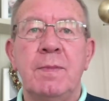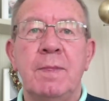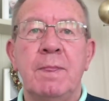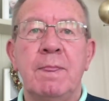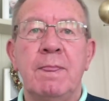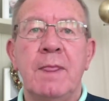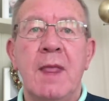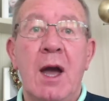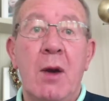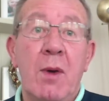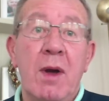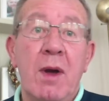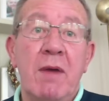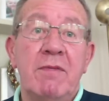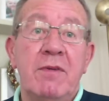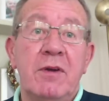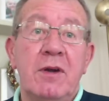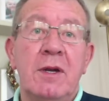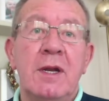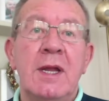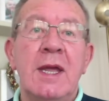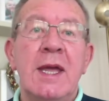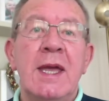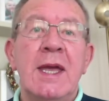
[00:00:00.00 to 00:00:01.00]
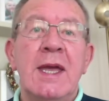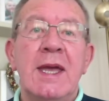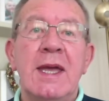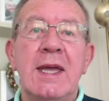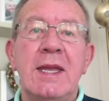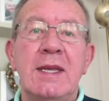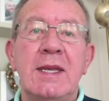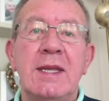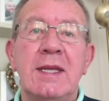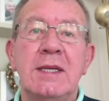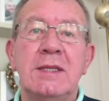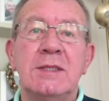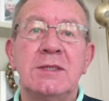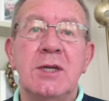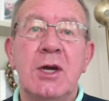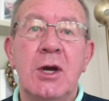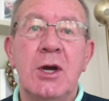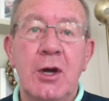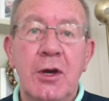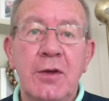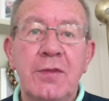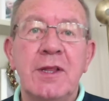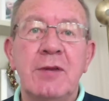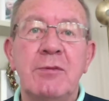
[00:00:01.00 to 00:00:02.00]
However, in his
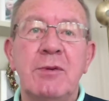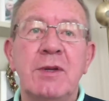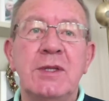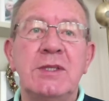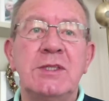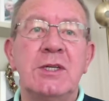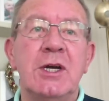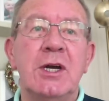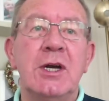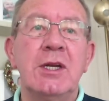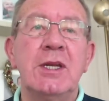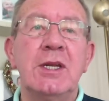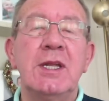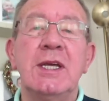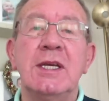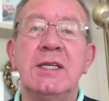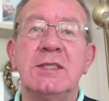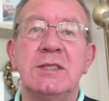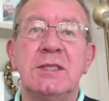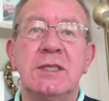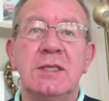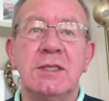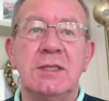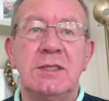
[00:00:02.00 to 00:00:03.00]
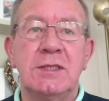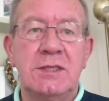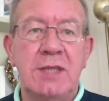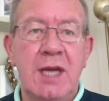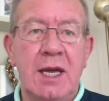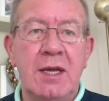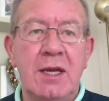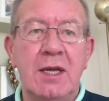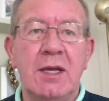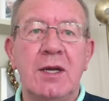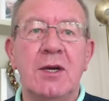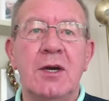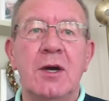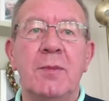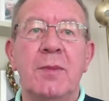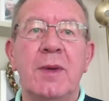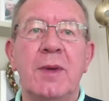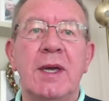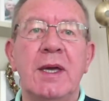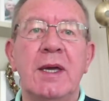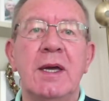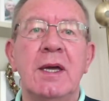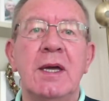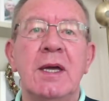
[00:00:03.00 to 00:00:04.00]
earthly return, his second
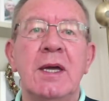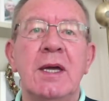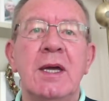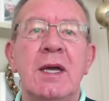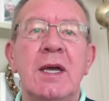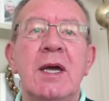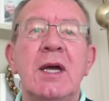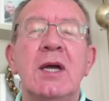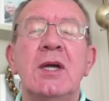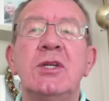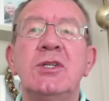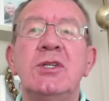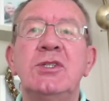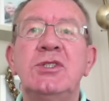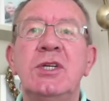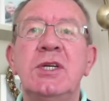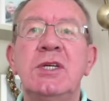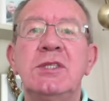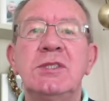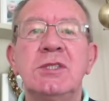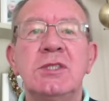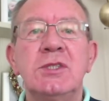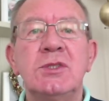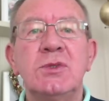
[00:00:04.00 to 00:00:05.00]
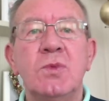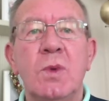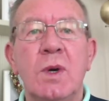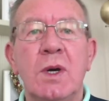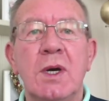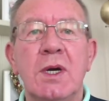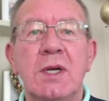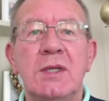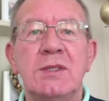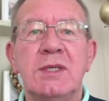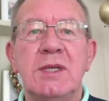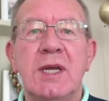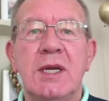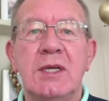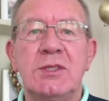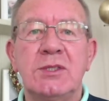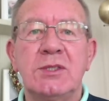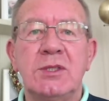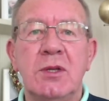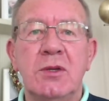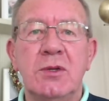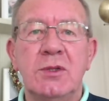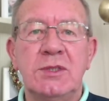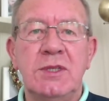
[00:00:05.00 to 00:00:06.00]
coming, Jesus wears an
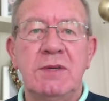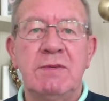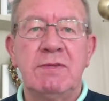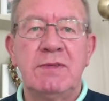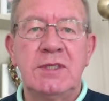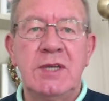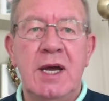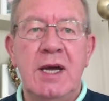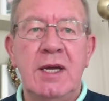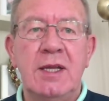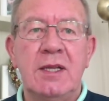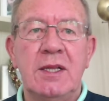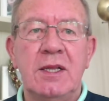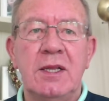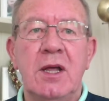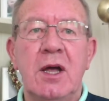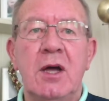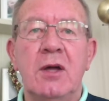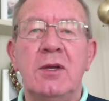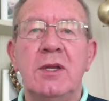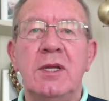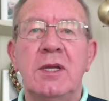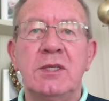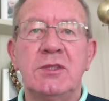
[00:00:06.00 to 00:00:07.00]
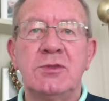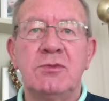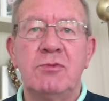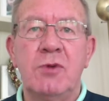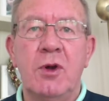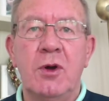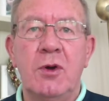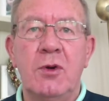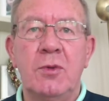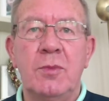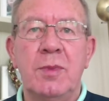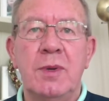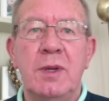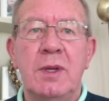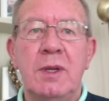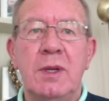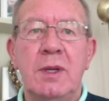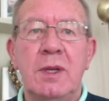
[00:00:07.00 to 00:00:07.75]
exclusive title on his robe,